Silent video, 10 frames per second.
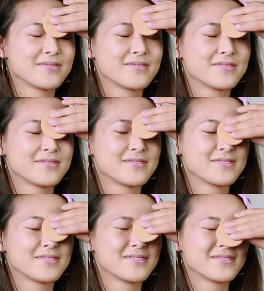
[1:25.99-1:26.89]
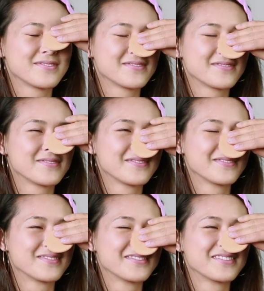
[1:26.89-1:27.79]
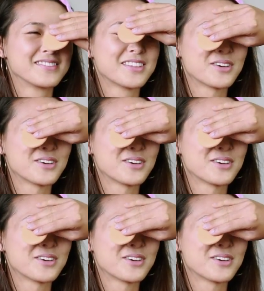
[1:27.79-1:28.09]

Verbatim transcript: to the the unibrow nose